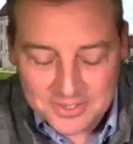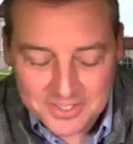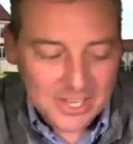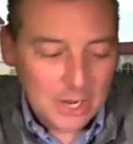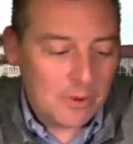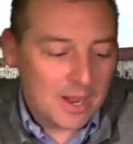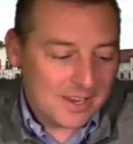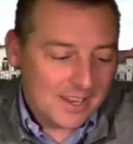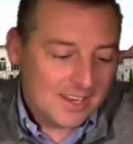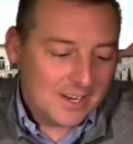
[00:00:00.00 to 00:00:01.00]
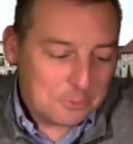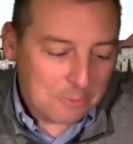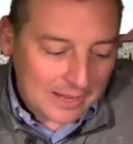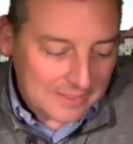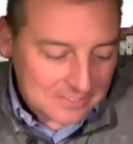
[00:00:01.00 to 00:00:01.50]
You know what,
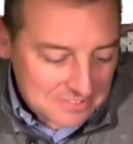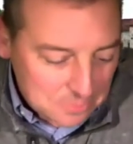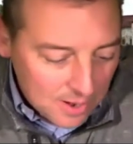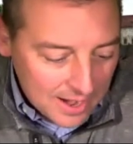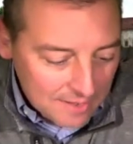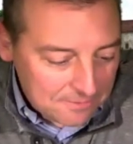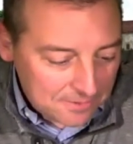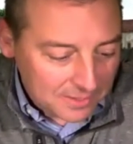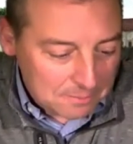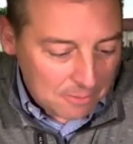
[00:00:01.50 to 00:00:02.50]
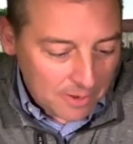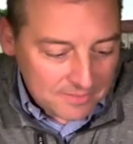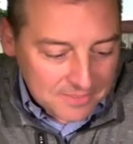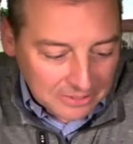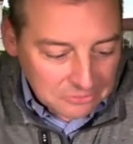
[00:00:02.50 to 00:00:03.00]
Ryan, this is why I feel like my
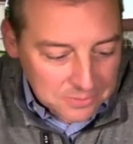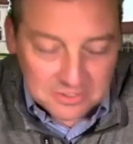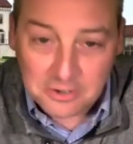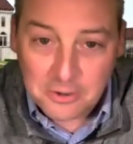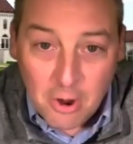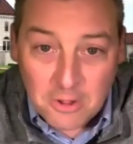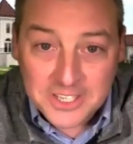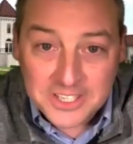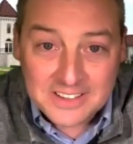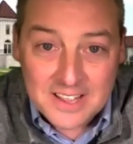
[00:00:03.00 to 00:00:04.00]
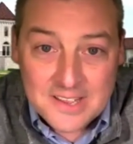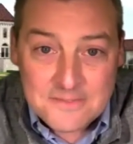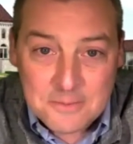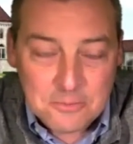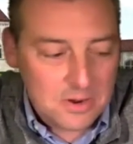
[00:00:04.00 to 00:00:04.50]
wife tells me it's our calling in life.
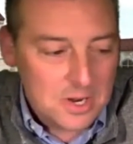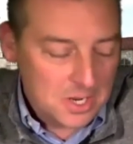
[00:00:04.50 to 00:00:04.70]
And we're,